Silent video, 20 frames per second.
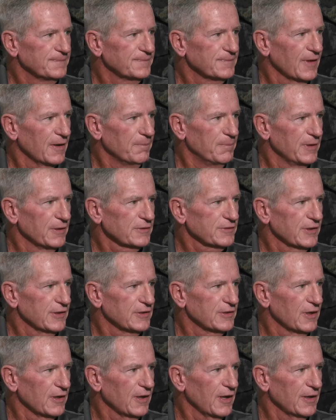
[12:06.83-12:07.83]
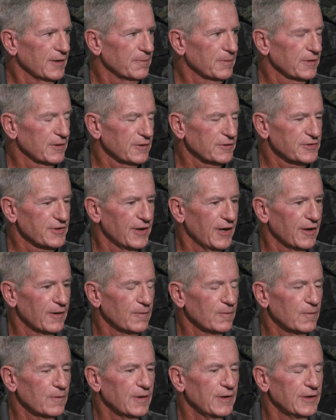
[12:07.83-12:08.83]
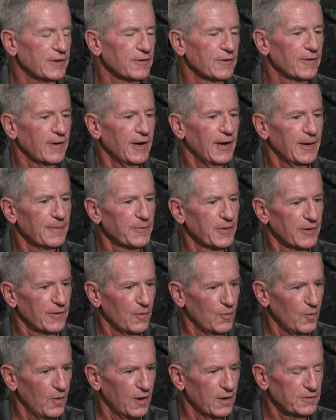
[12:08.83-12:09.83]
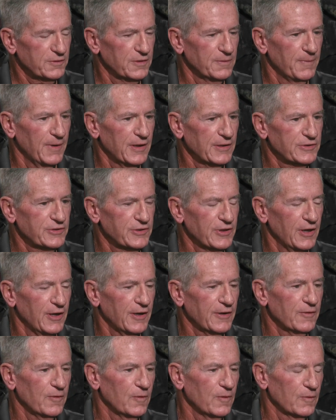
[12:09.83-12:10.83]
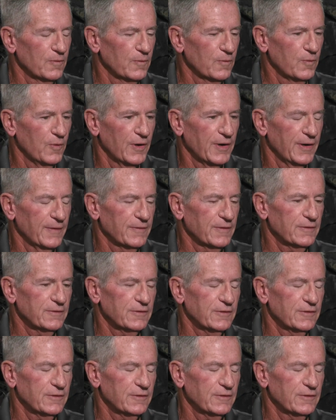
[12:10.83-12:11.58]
a built-in delay, because now either I'm going to walk to my shot or whatever.